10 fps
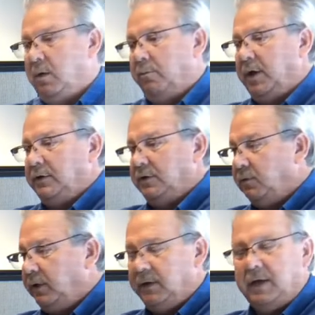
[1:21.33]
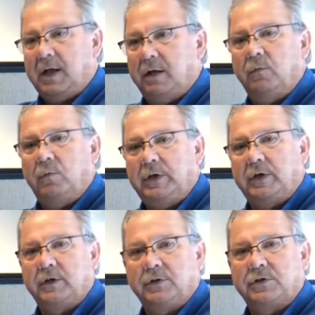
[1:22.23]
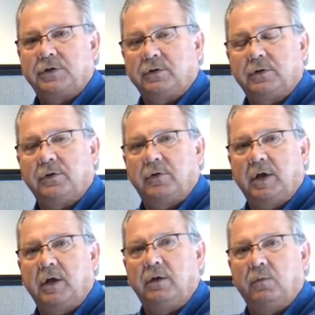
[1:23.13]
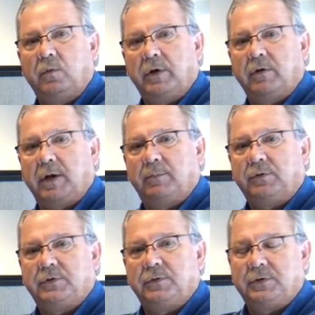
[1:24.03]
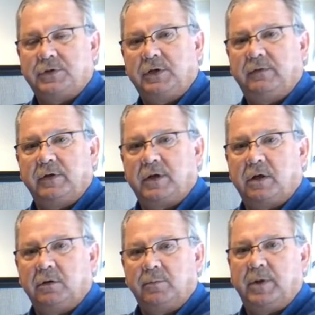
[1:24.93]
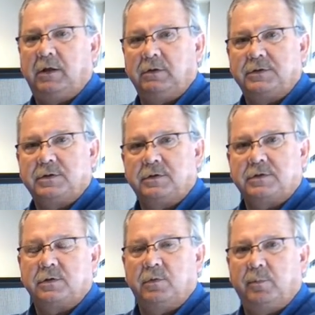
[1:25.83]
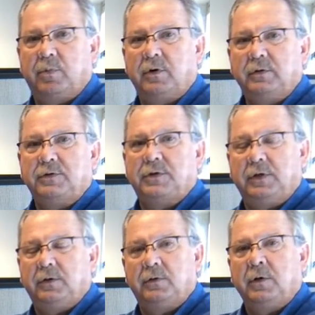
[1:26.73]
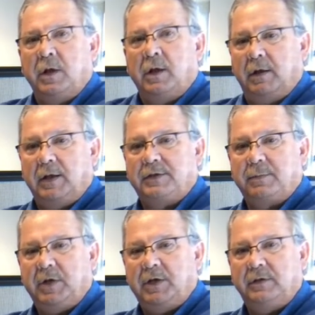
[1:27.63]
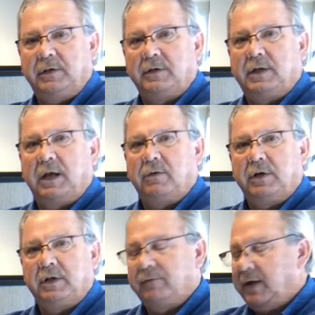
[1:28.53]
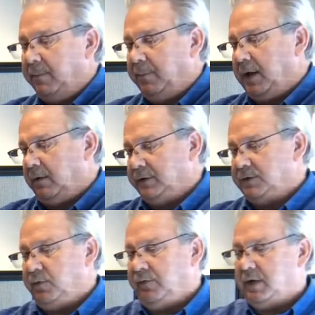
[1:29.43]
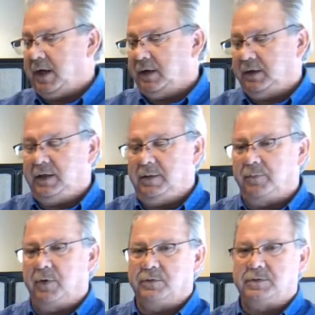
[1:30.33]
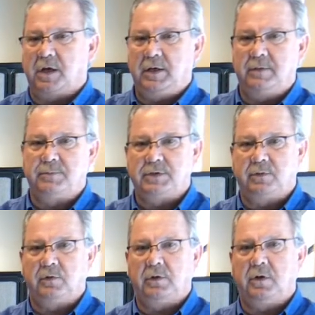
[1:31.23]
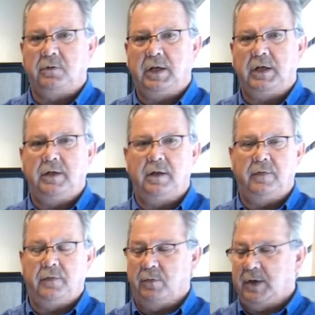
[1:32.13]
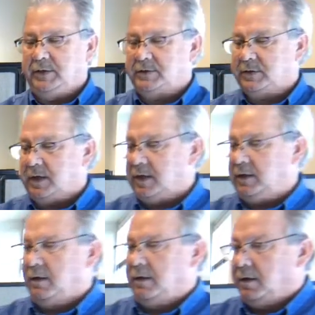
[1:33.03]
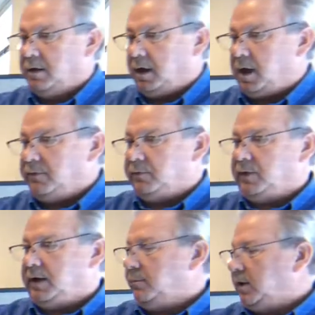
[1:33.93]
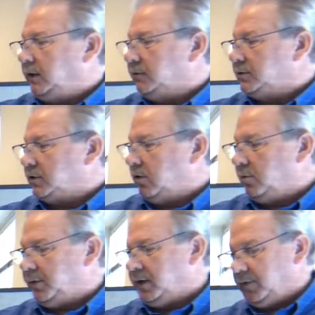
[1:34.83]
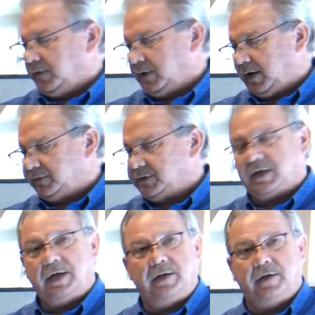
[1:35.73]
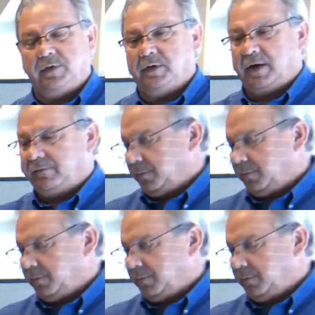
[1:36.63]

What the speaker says: By doing that, we can assure that we are able to achieve the color balance that's so important to you, and to maintain the integrity of that balance, we've got to keep those items that were located on the right side on the right microscope and on the left side on the left